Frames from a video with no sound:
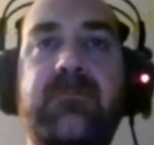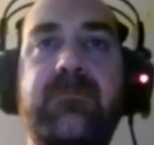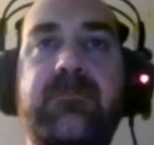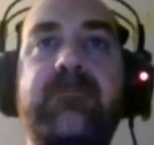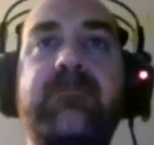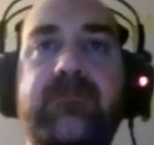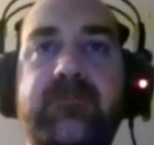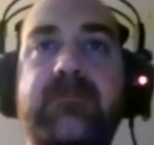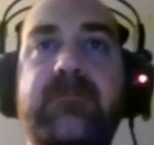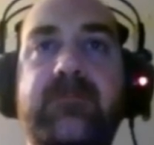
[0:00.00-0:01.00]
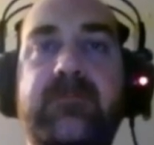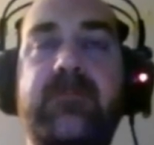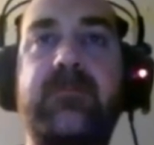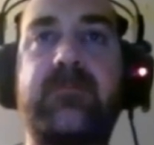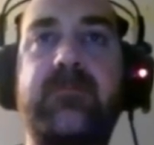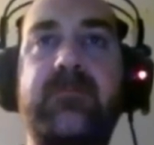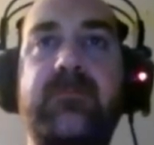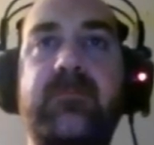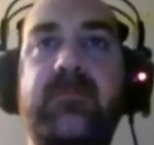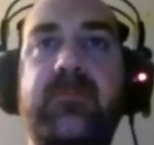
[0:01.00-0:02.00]

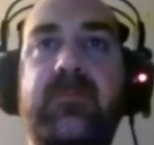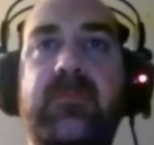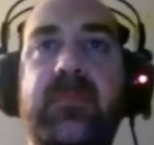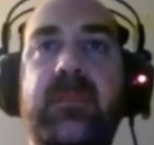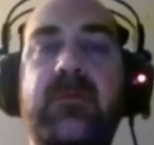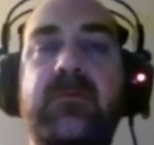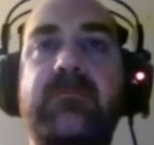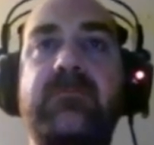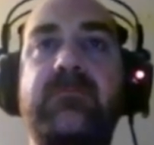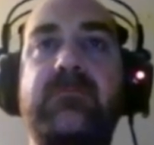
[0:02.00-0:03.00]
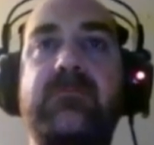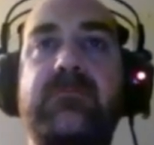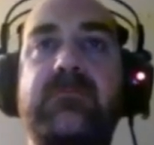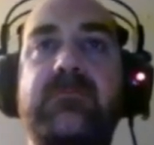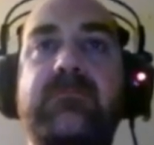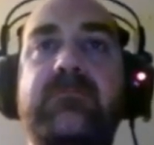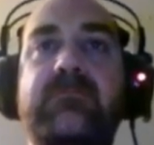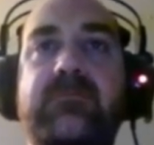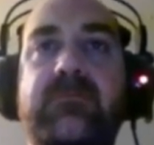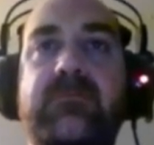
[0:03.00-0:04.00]

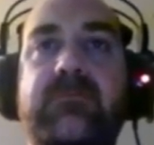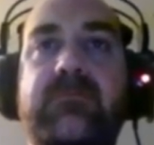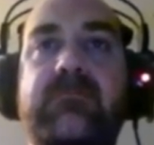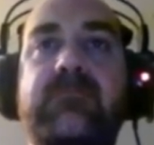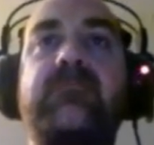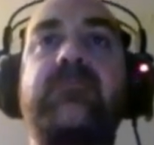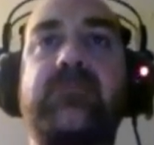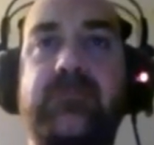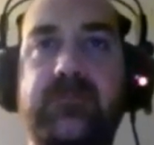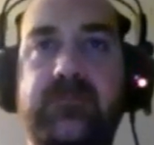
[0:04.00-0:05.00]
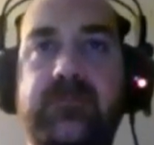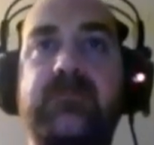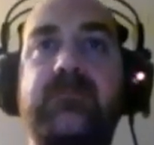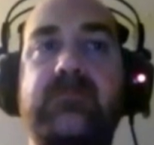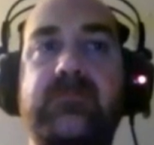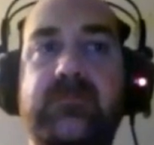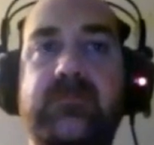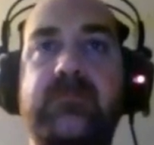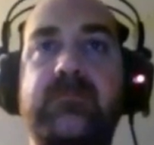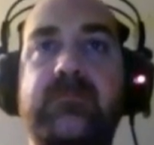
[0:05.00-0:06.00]

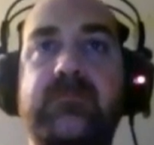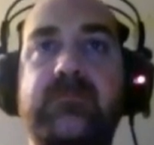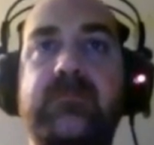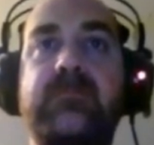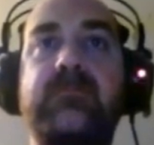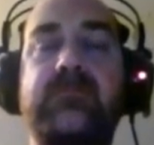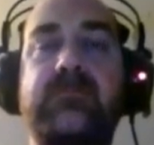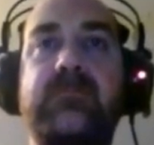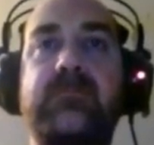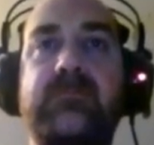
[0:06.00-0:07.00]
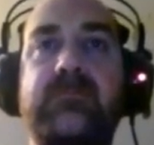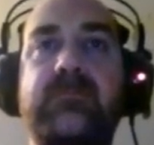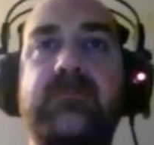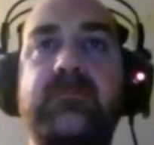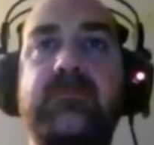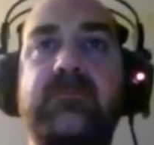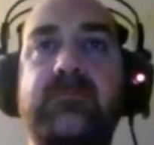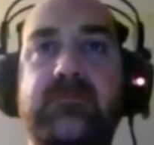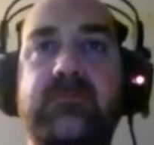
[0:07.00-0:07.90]
[no speech]